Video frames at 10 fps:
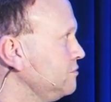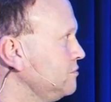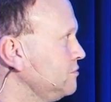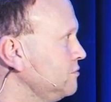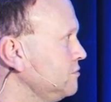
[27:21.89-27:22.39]

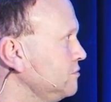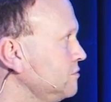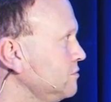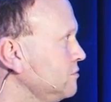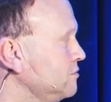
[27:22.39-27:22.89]

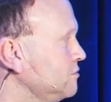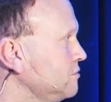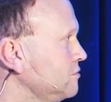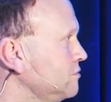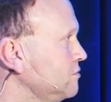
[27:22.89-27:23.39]

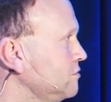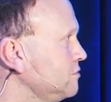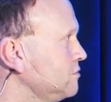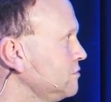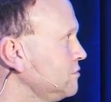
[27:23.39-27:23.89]

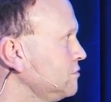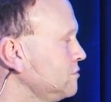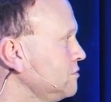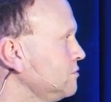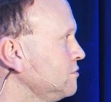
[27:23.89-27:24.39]

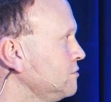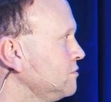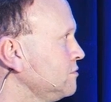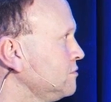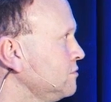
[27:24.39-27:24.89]

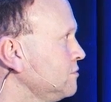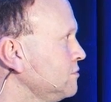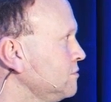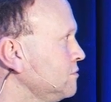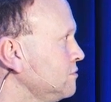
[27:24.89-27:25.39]

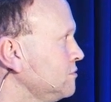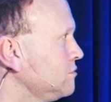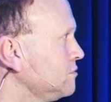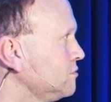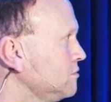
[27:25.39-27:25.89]

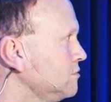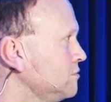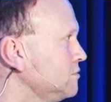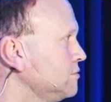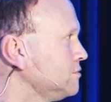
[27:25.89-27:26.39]

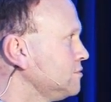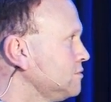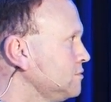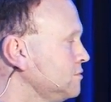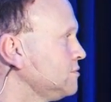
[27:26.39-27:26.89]

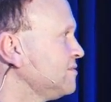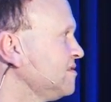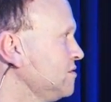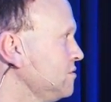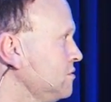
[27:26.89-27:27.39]

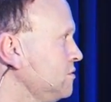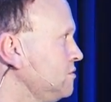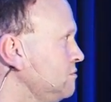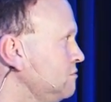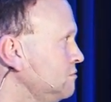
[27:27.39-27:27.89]

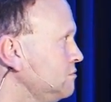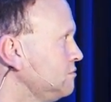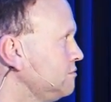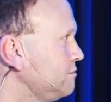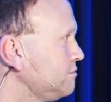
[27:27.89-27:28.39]

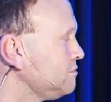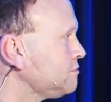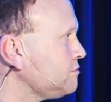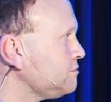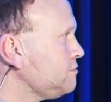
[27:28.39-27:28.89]

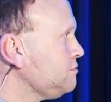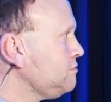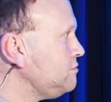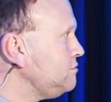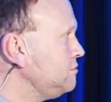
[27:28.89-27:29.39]

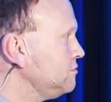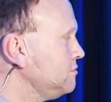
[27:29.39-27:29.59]
No words are spoken by the person on screen.